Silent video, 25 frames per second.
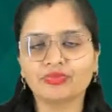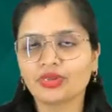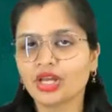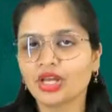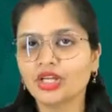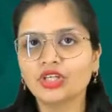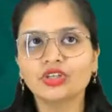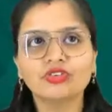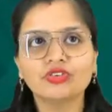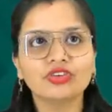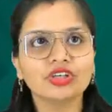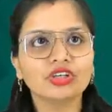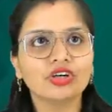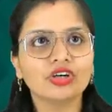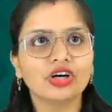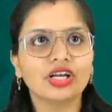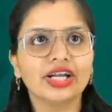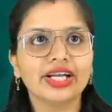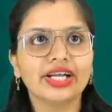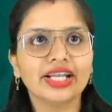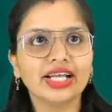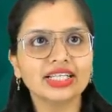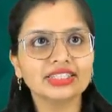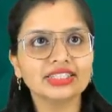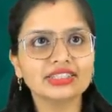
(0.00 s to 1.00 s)
you will call it
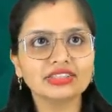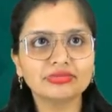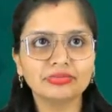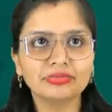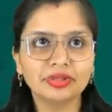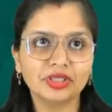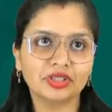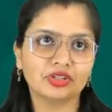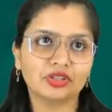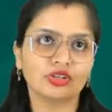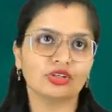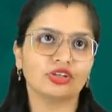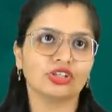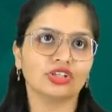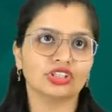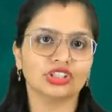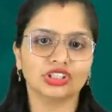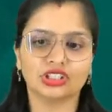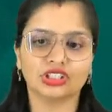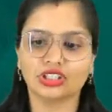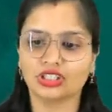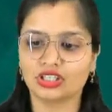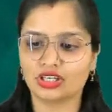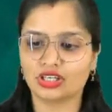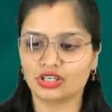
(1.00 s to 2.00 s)
as
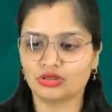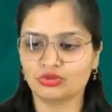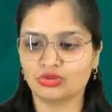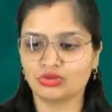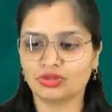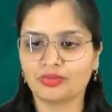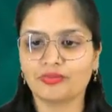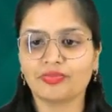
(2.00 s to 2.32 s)
meteorological drought.